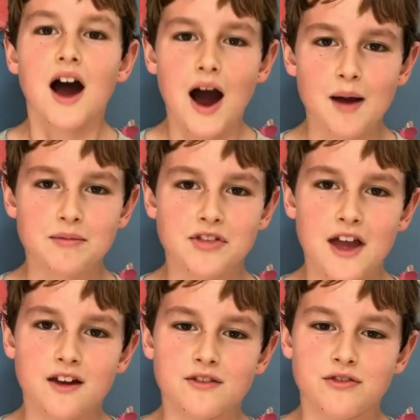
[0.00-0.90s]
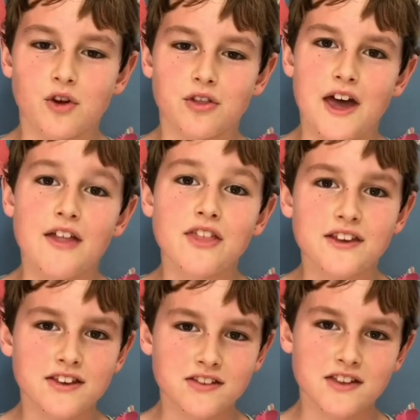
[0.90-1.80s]
I'm thankful that
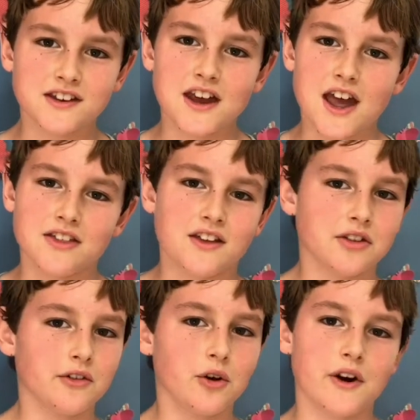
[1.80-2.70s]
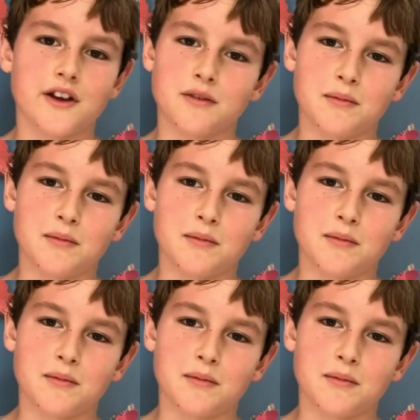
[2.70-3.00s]
this is the day that the Lord has